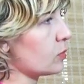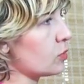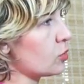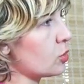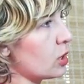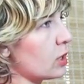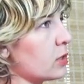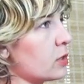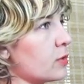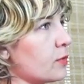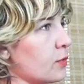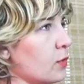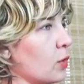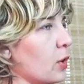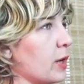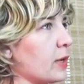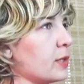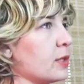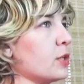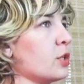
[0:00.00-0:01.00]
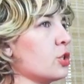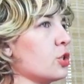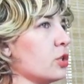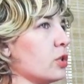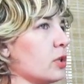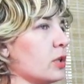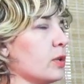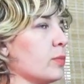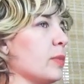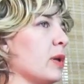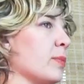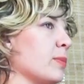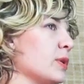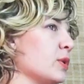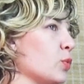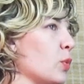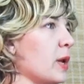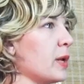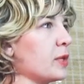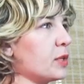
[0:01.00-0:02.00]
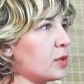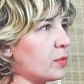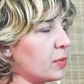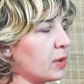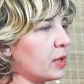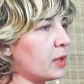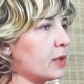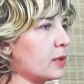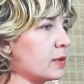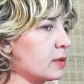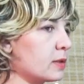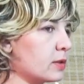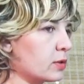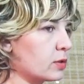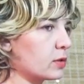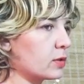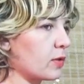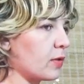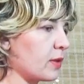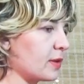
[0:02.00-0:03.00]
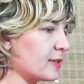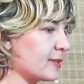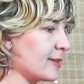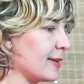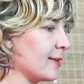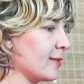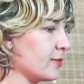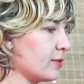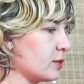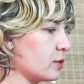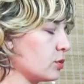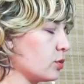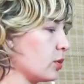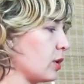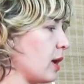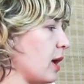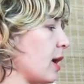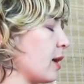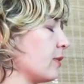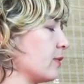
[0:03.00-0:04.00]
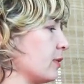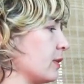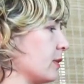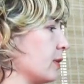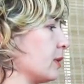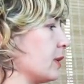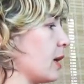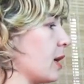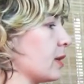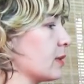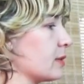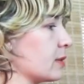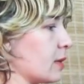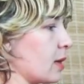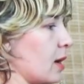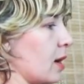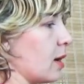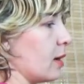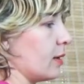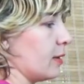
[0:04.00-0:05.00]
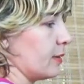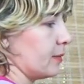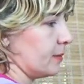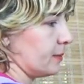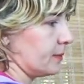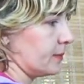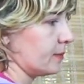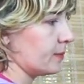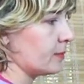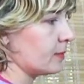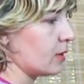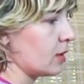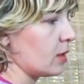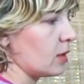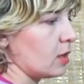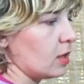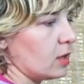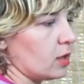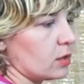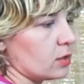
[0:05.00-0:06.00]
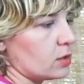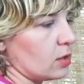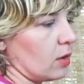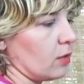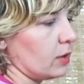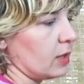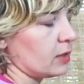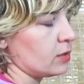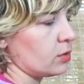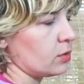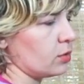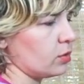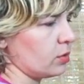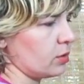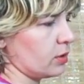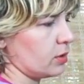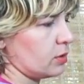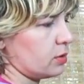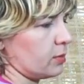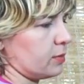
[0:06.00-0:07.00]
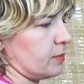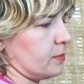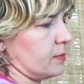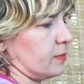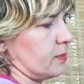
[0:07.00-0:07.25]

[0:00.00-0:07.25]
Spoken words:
just for additional maybe 20 minutes the surface to have a nice color. So let's do it.